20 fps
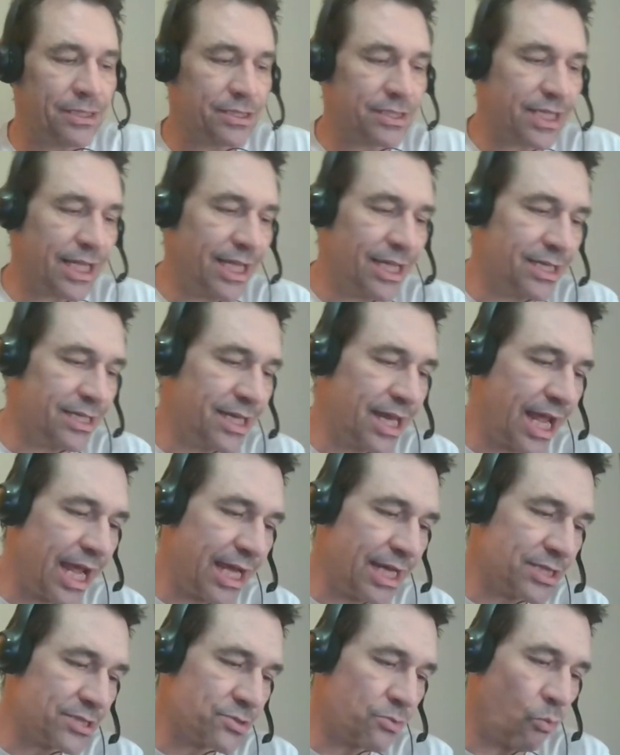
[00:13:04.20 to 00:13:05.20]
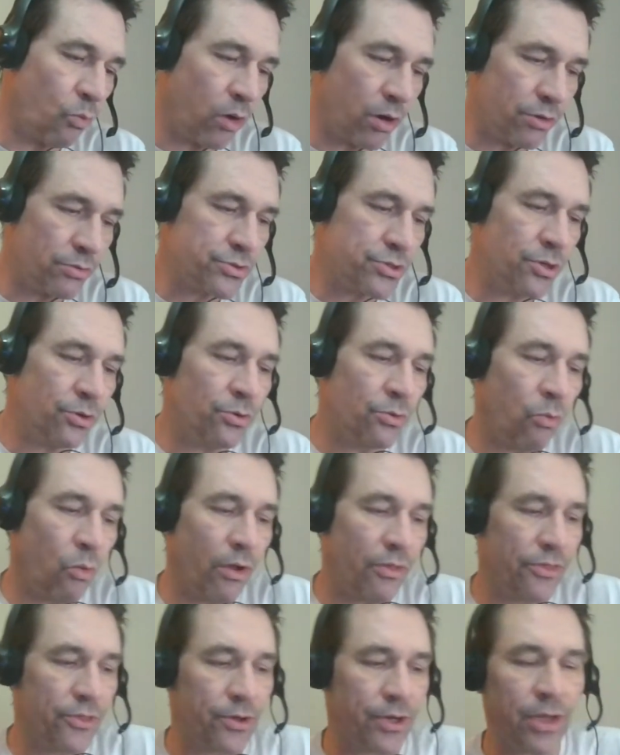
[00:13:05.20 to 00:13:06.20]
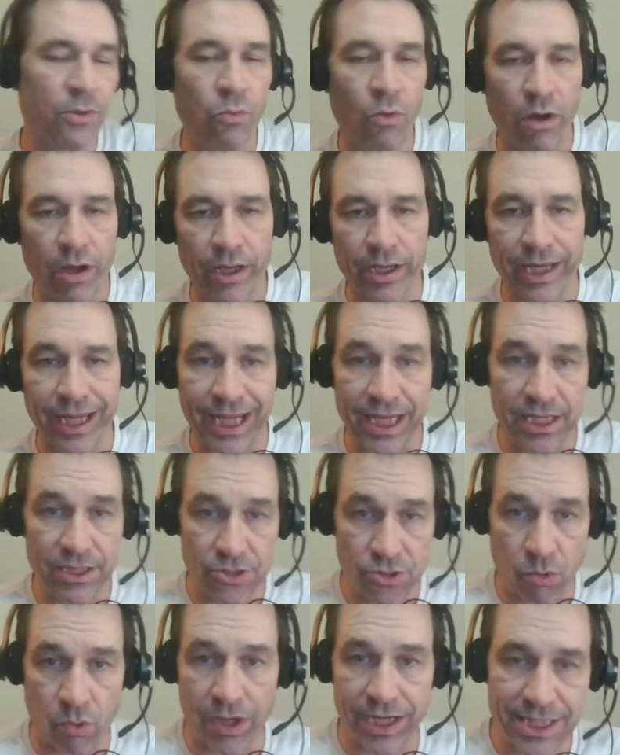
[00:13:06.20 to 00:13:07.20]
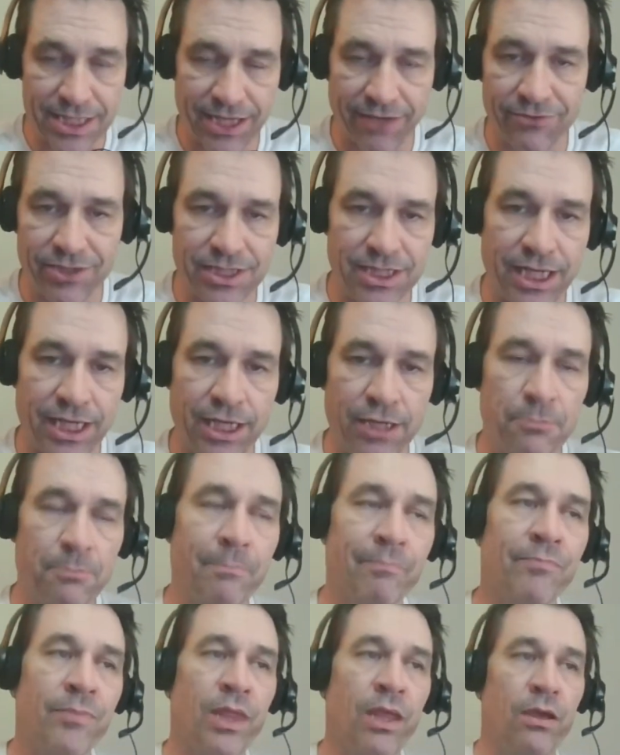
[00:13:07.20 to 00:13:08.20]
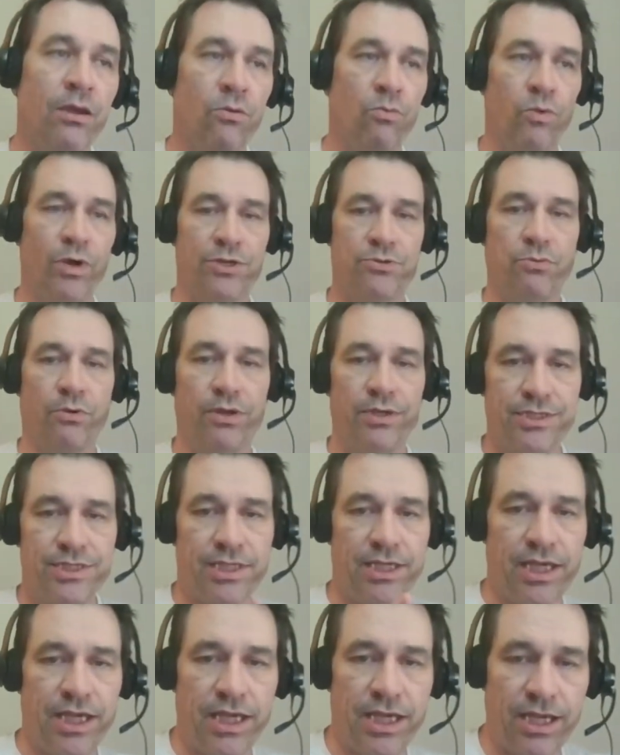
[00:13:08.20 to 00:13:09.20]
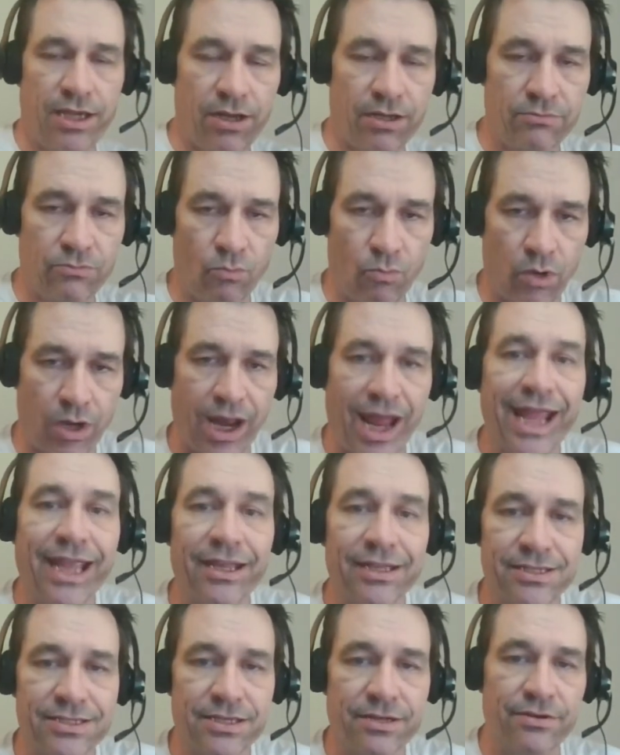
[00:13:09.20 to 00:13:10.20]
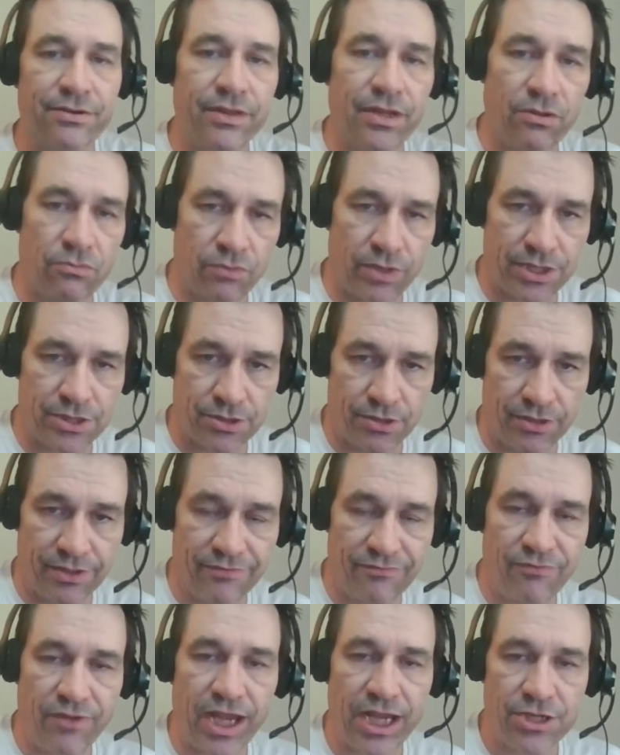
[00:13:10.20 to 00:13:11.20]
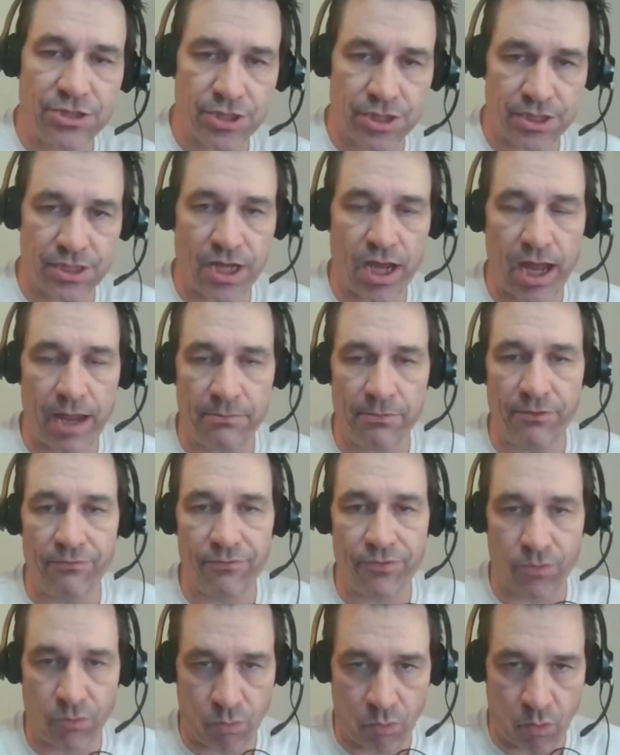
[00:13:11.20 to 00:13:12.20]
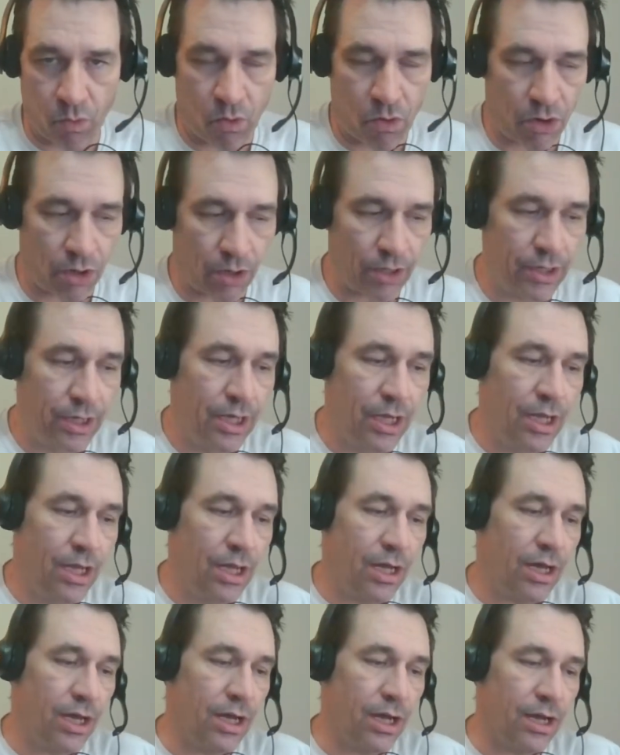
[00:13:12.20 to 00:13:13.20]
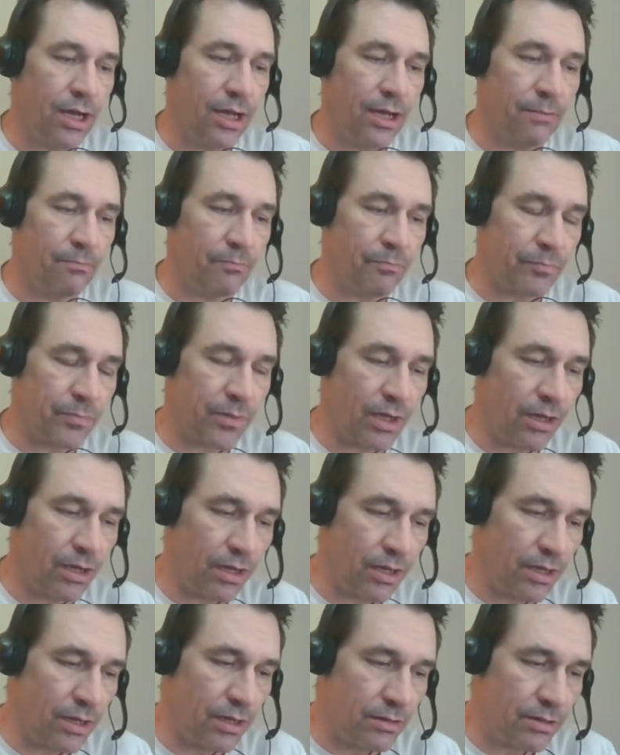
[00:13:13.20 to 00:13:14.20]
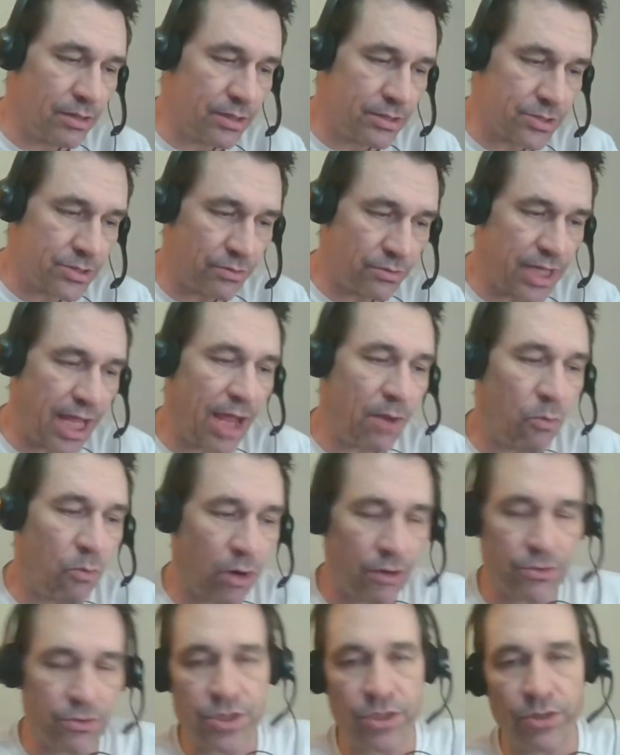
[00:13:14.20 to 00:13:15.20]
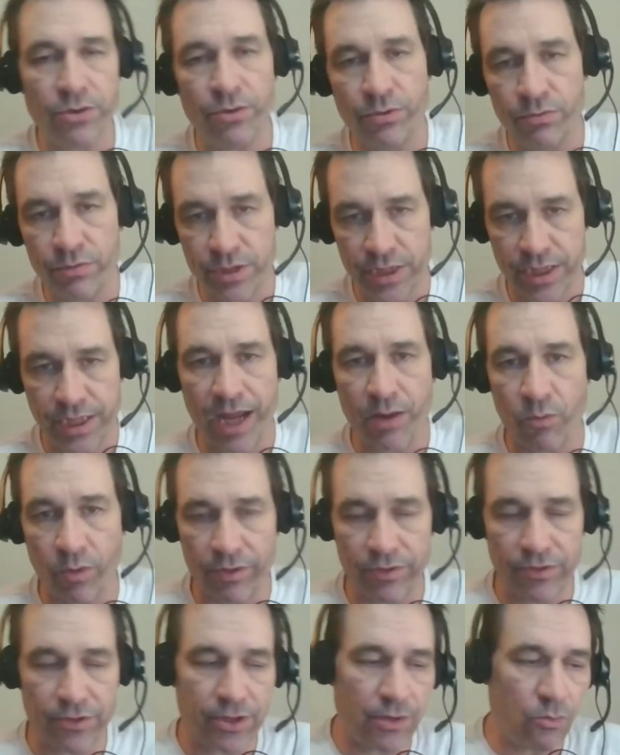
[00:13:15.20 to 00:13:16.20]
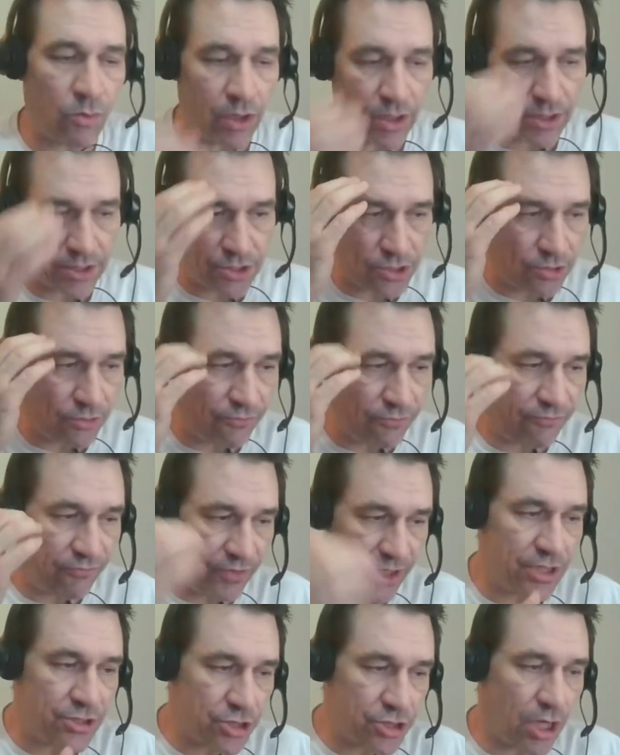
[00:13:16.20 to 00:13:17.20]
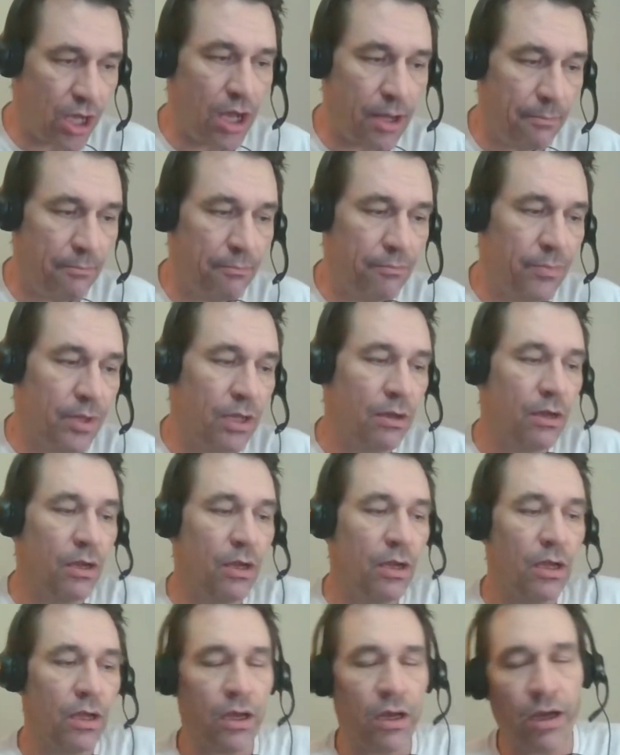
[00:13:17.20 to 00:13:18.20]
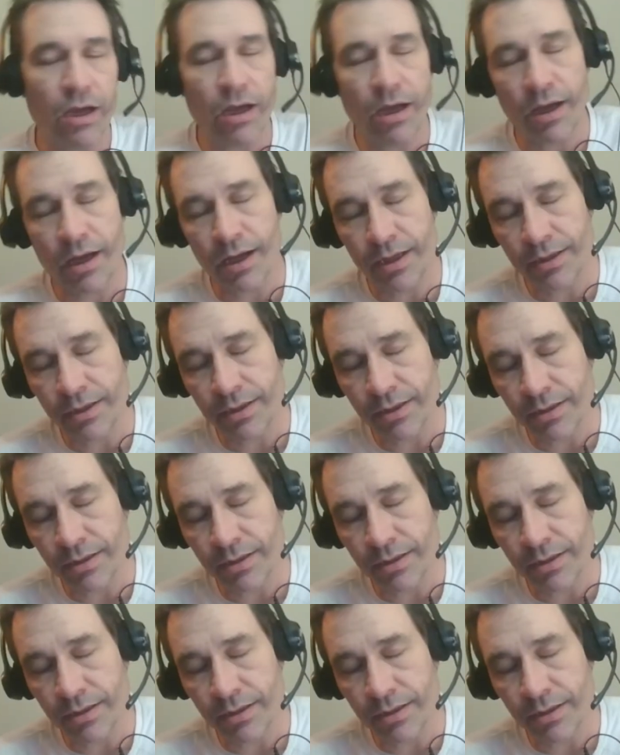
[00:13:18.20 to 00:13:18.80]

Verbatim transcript: in days 102 to 131 in 2017, which was the what I consider the original invasion time of the war. Um, uh, so day 102 to day 131 to finish up uh,